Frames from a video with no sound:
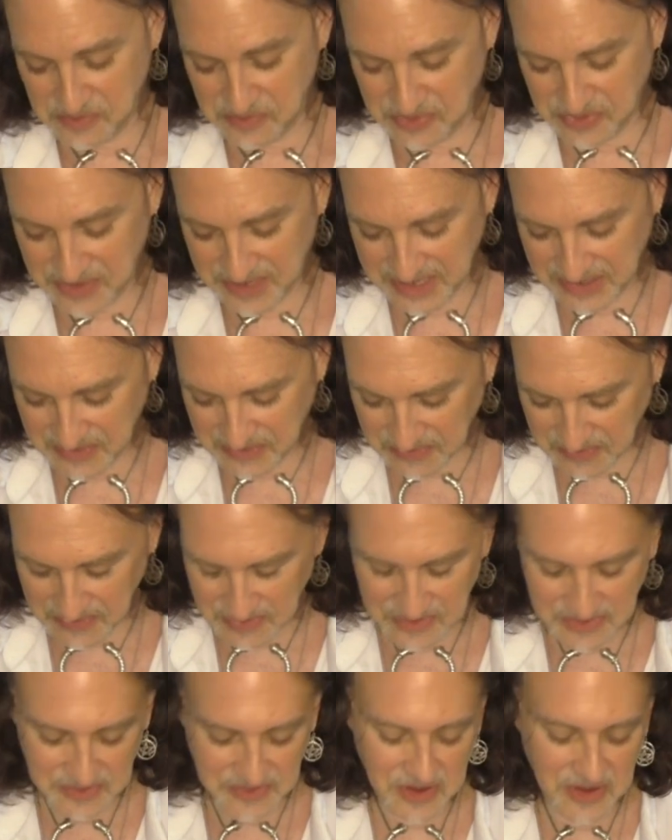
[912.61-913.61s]
Pretty
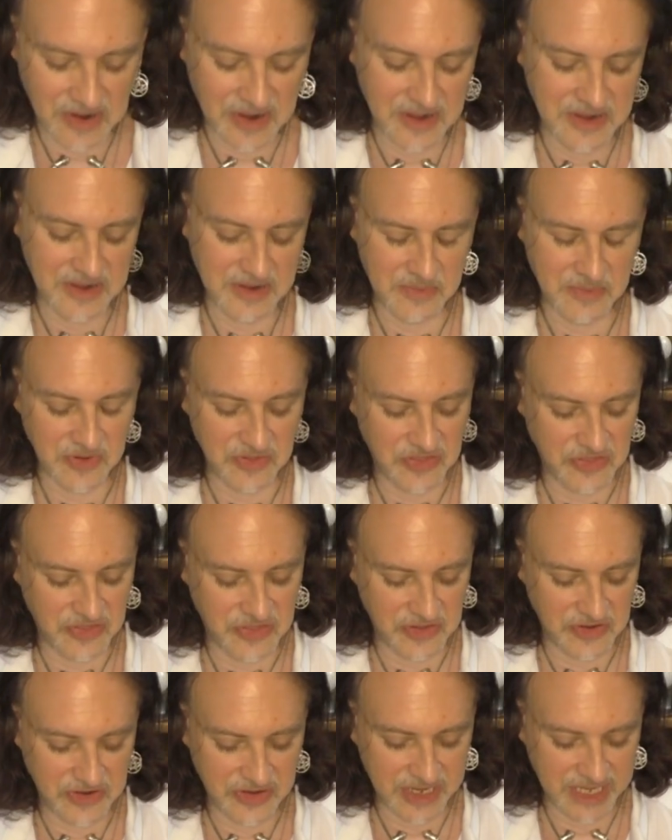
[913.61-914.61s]
cool. Card number
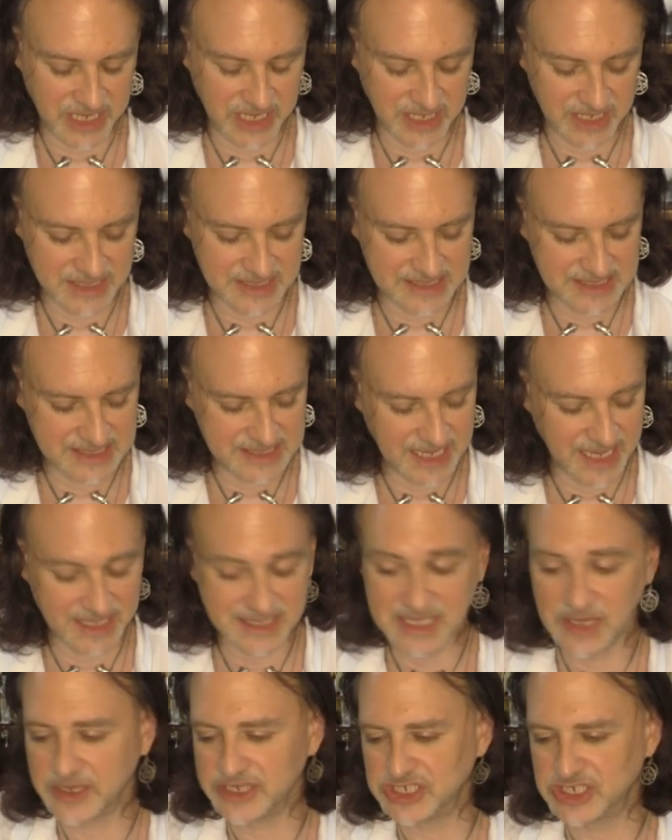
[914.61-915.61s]

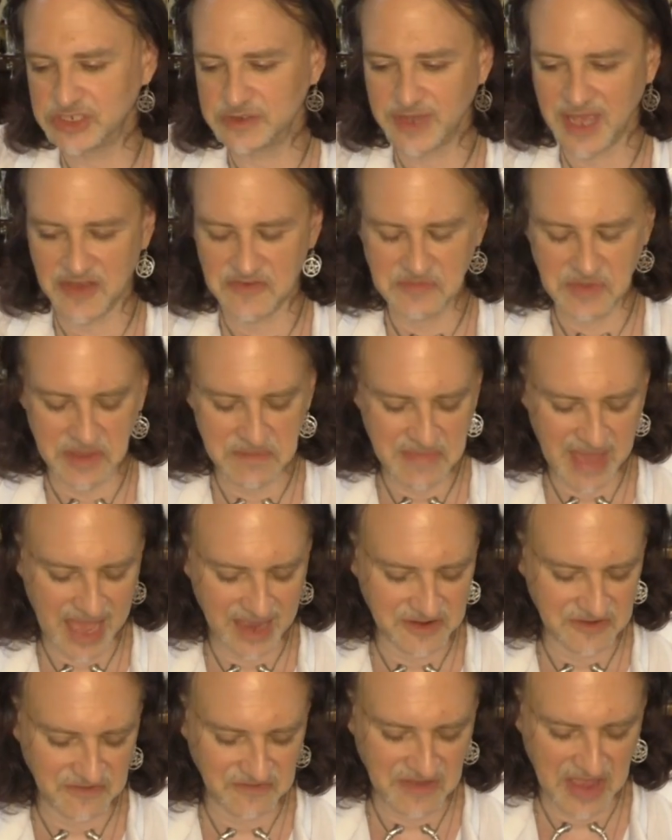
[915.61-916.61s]
36. Now, I do have my
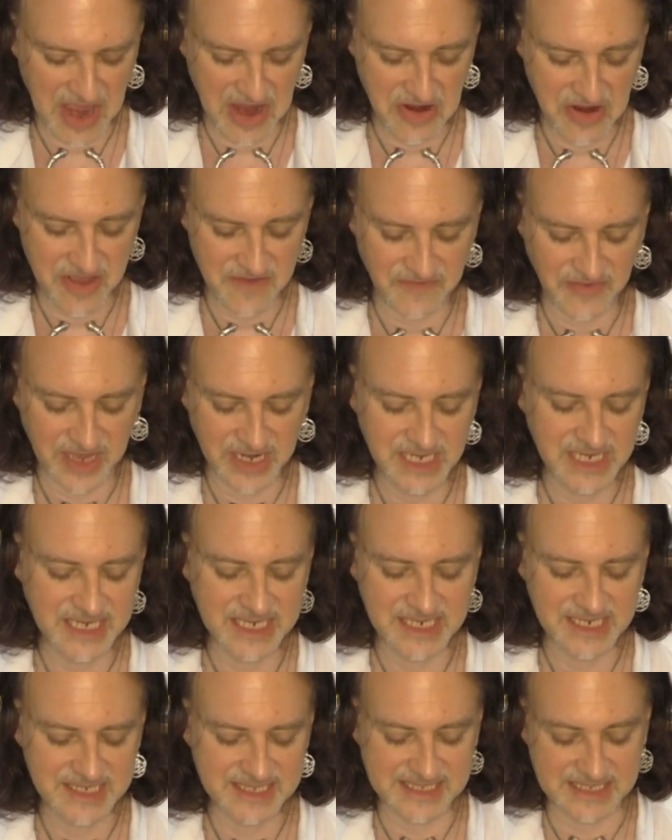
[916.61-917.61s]
magnifier if I
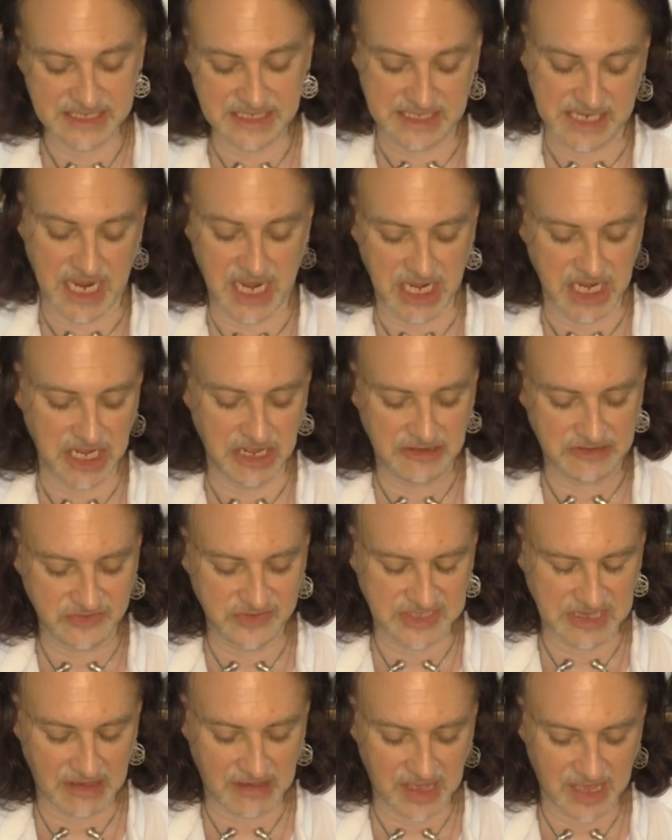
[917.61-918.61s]
need it as the day
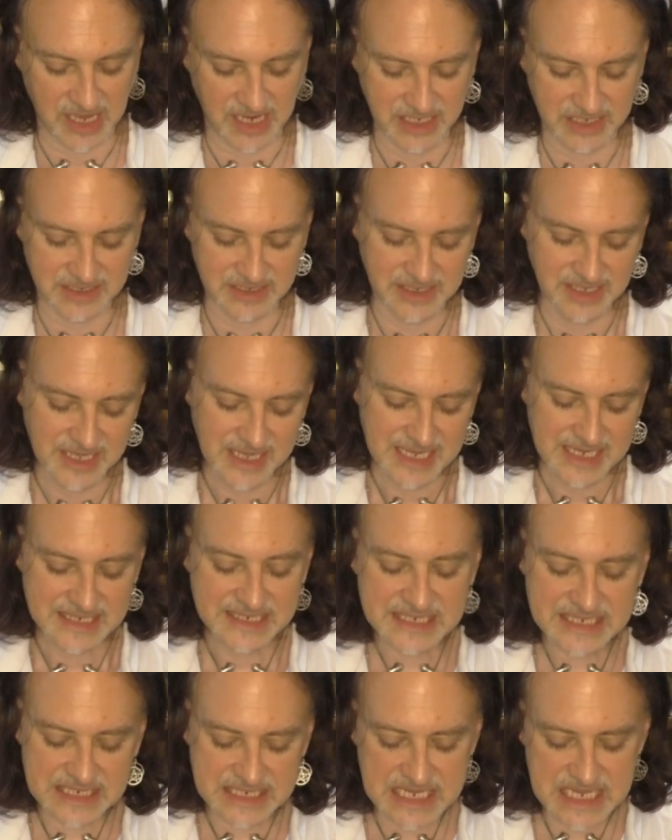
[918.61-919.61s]
goes on.
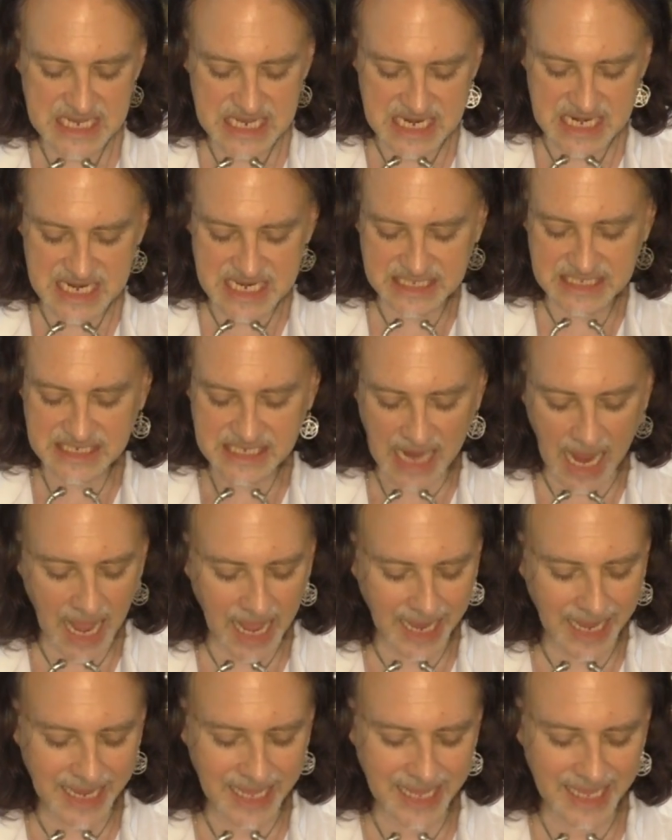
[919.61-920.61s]
Teeny
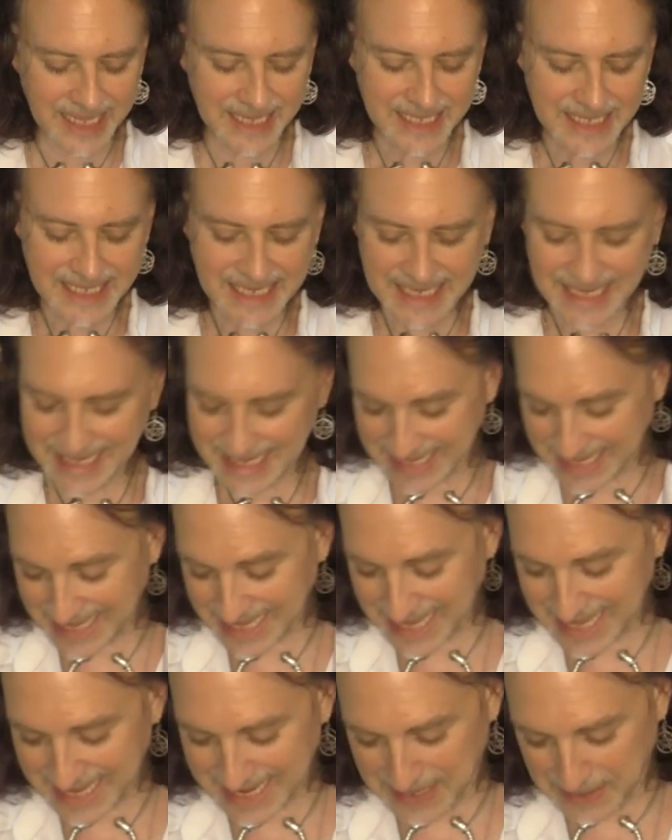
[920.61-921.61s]
tiny,
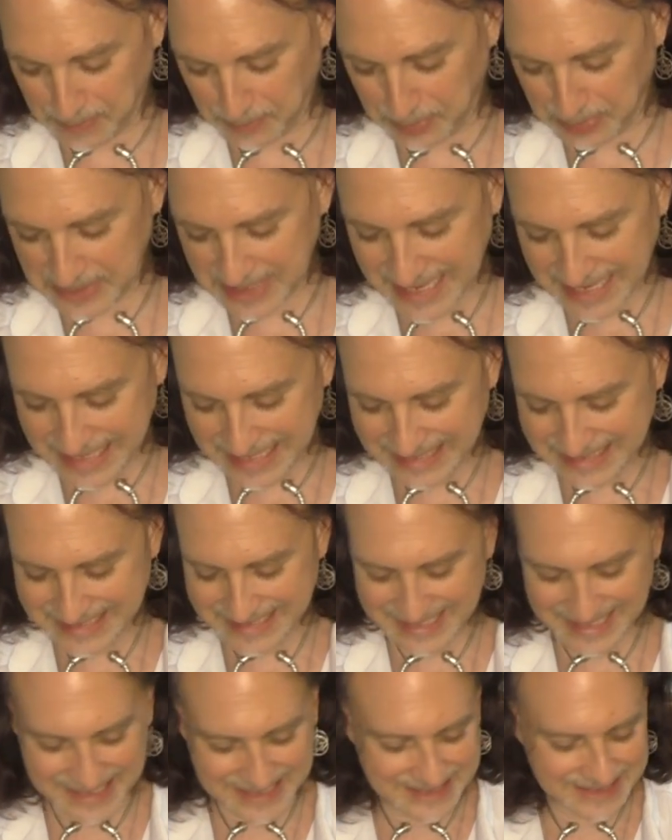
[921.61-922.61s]
itty bitty
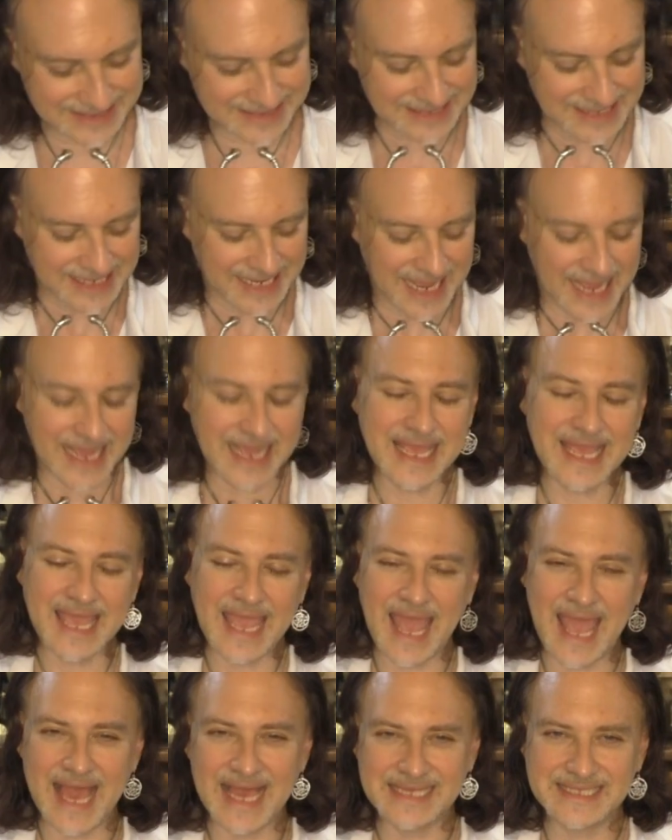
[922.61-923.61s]
little
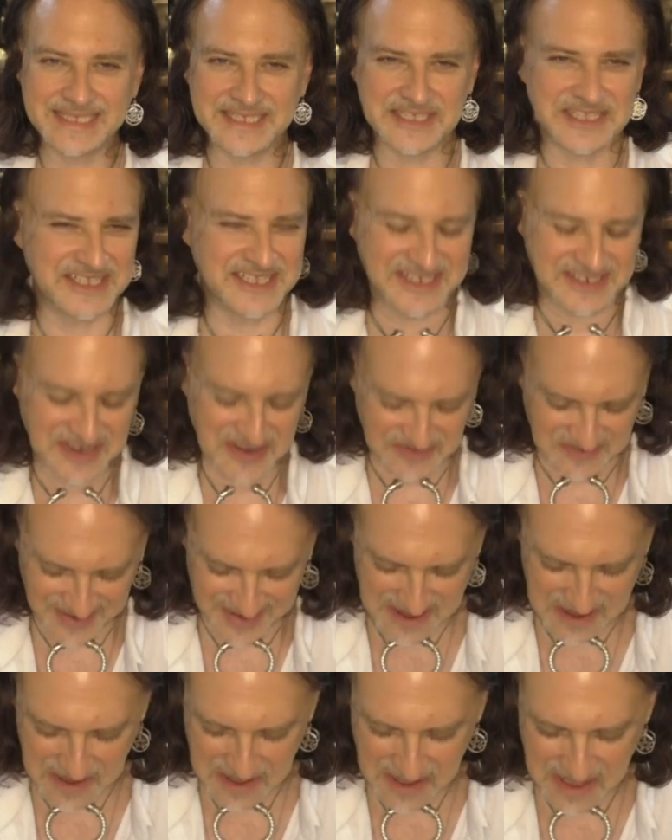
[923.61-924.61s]
castle
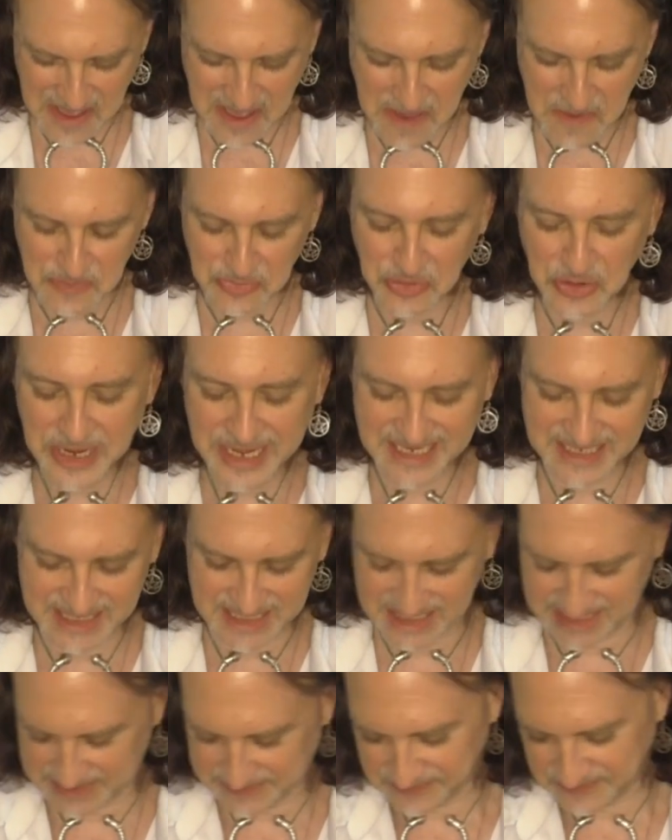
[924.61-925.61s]

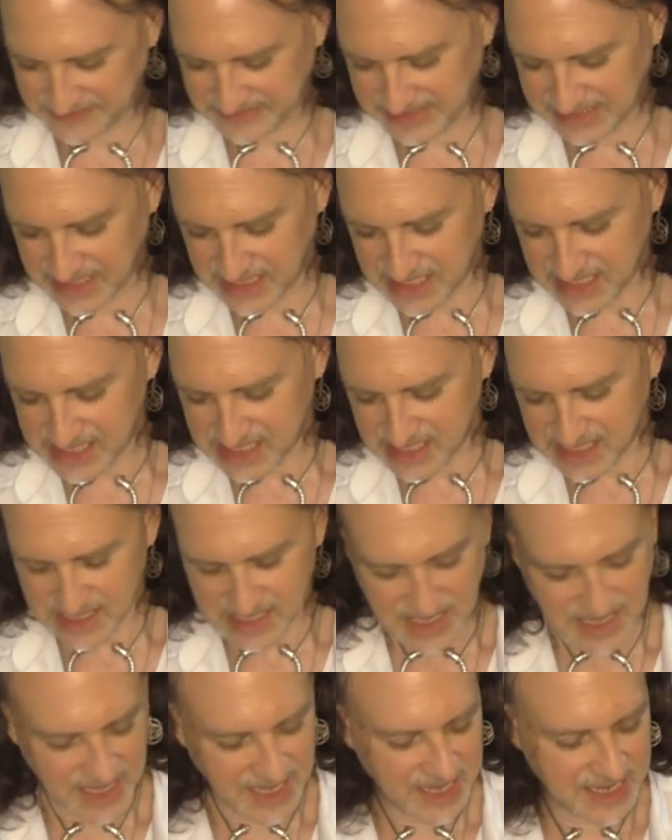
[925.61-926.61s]
print.
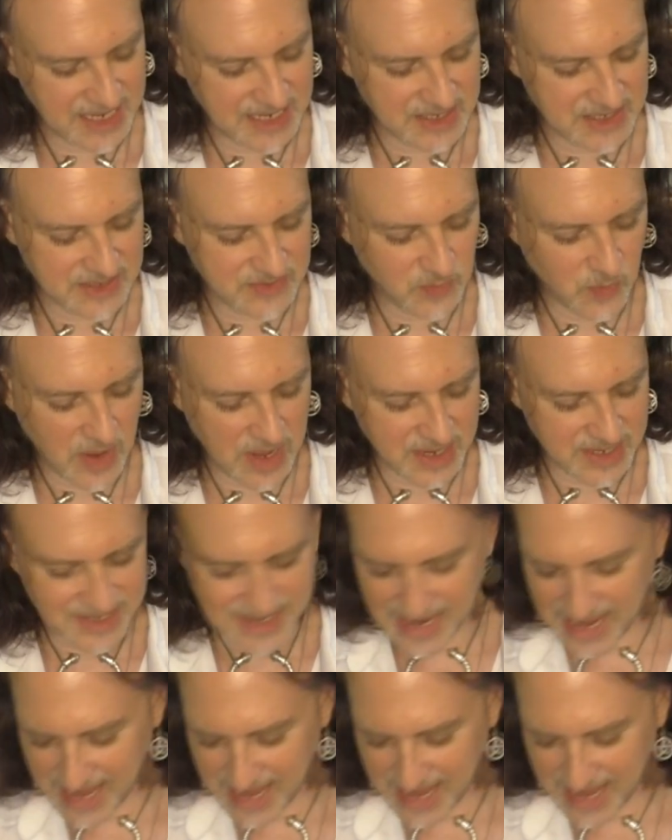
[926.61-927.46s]
And one